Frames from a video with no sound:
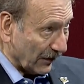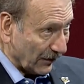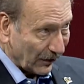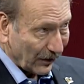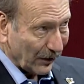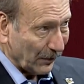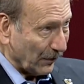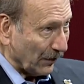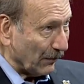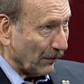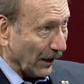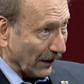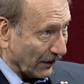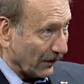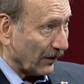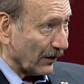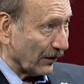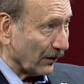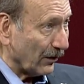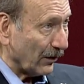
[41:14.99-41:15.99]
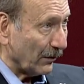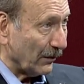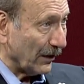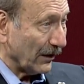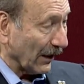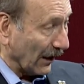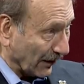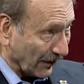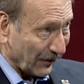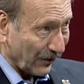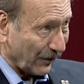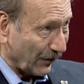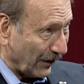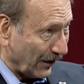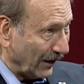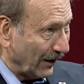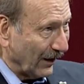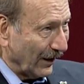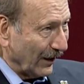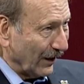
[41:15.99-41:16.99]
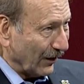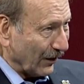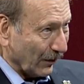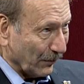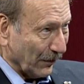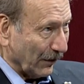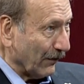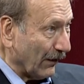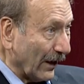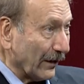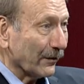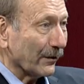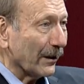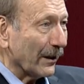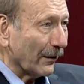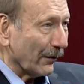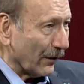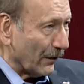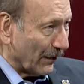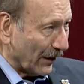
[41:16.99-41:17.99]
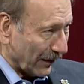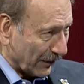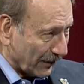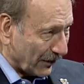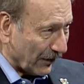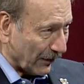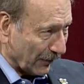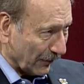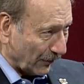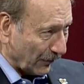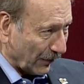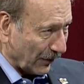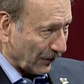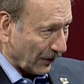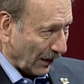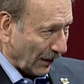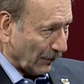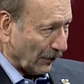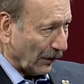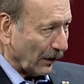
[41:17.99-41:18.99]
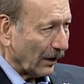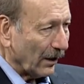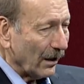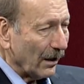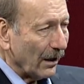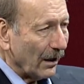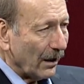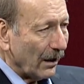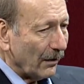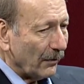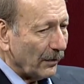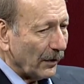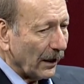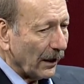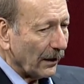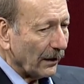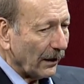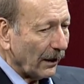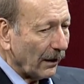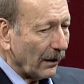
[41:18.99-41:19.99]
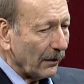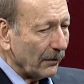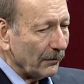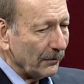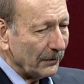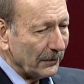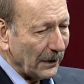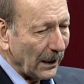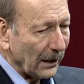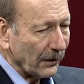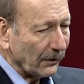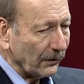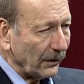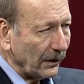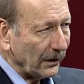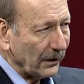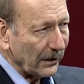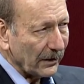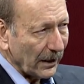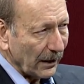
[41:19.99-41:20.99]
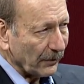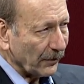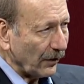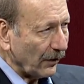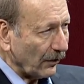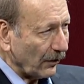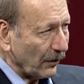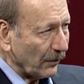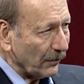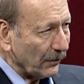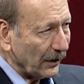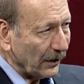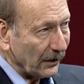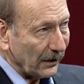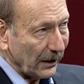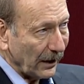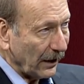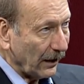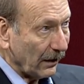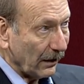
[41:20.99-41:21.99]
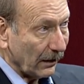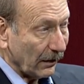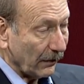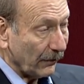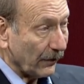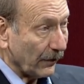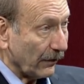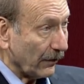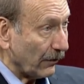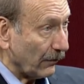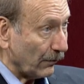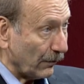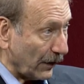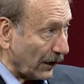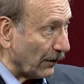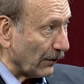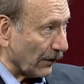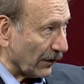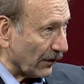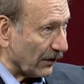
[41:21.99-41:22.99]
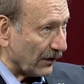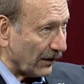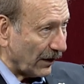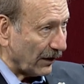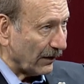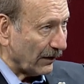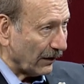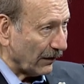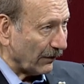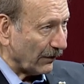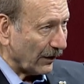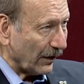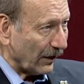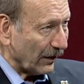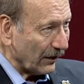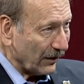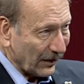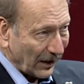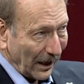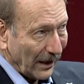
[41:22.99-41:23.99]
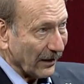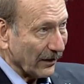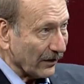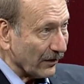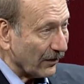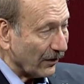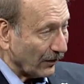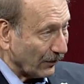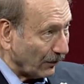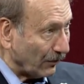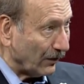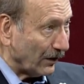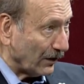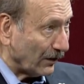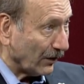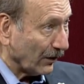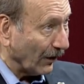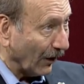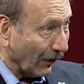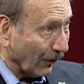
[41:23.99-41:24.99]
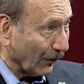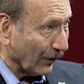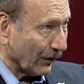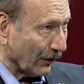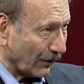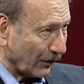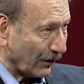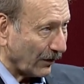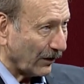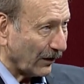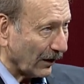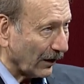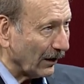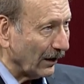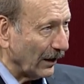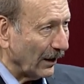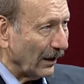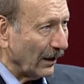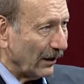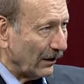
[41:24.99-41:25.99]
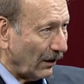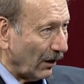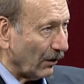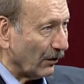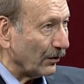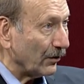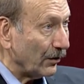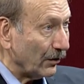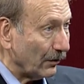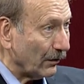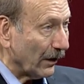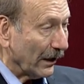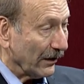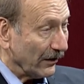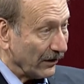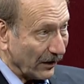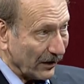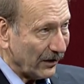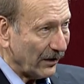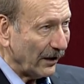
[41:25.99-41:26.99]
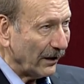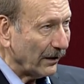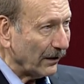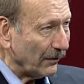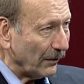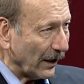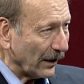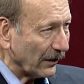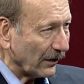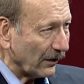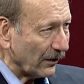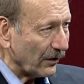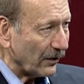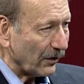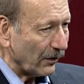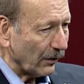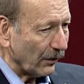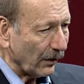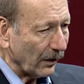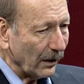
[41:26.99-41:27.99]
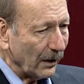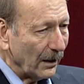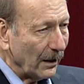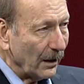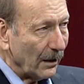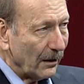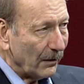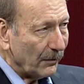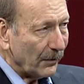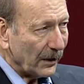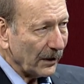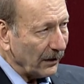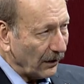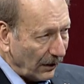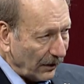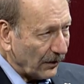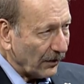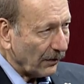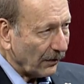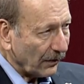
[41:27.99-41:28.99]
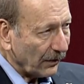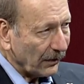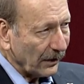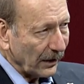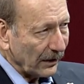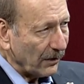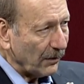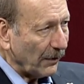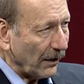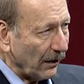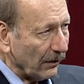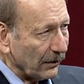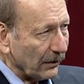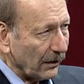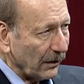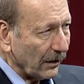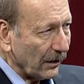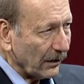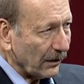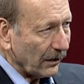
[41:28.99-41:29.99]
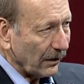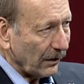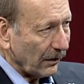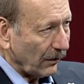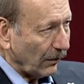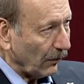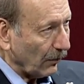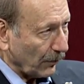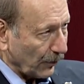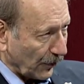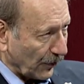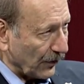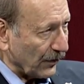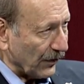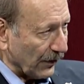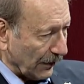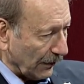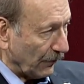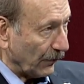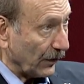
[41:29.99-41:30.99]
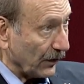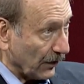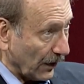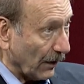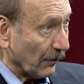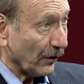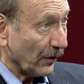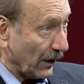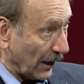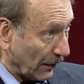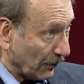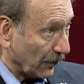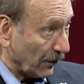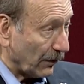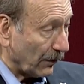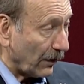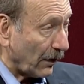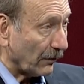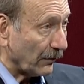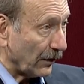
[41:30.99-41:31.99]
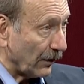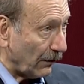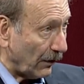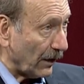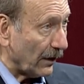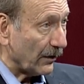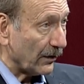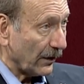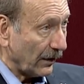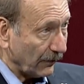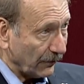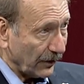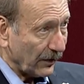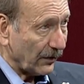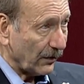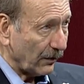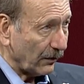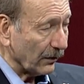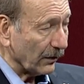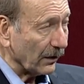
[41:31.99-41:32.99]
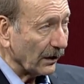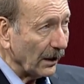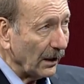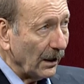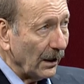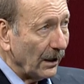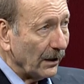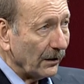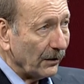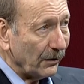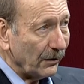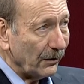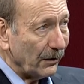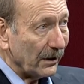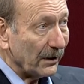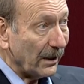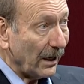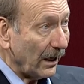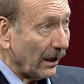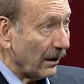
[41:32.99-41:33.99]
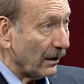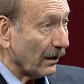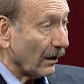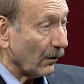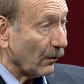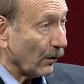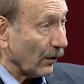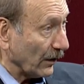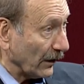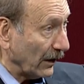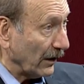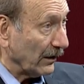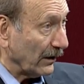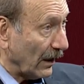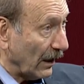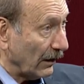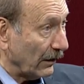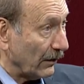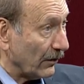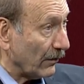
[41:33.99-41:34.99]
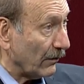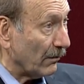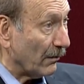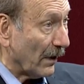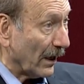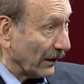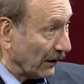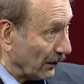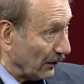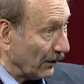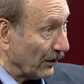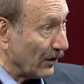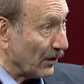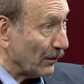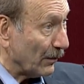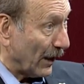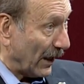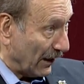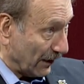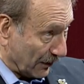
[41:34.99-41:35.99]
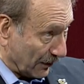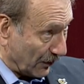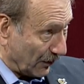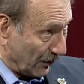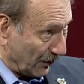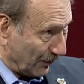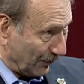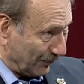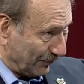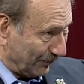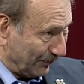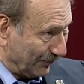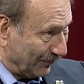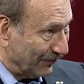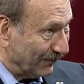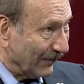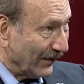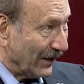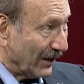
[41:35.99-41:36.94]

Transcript: It could be medicine, could be dentistry, could be veterinary medicine, for example. Yes. But not only does that program entail a very rigorous study of the science that you need to know in order to go to and succeed in medical school, but it also thinks about the whole person. For example, that program requires every student to attain a working knowledge of medical Spanish. Mm.